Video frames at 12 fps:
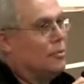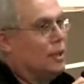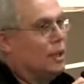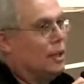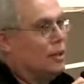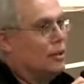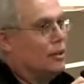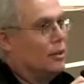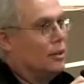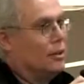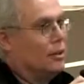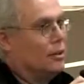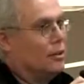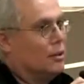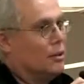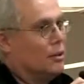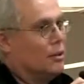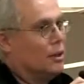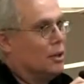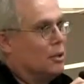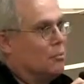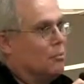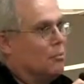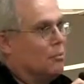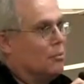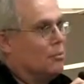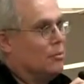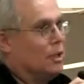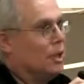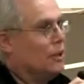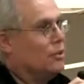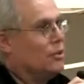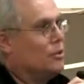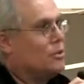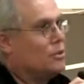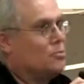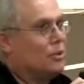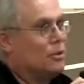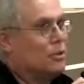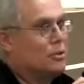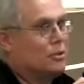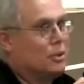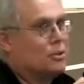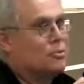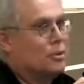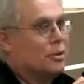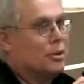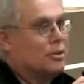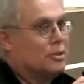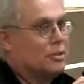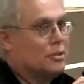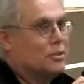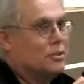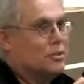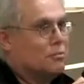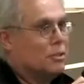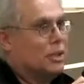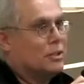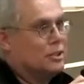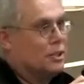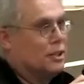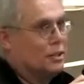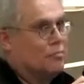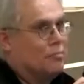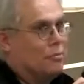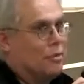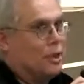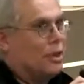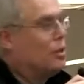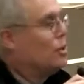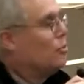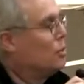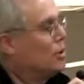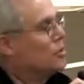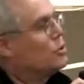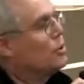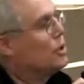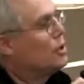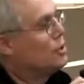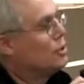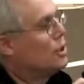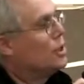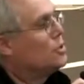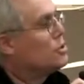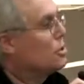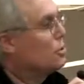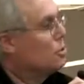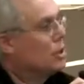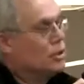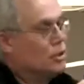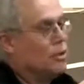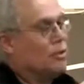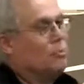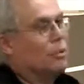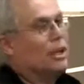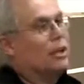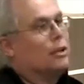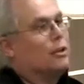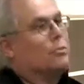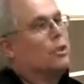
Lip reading: that are, they induce spiritual experiences, big time. We're going to try to do that so that we can do a panel,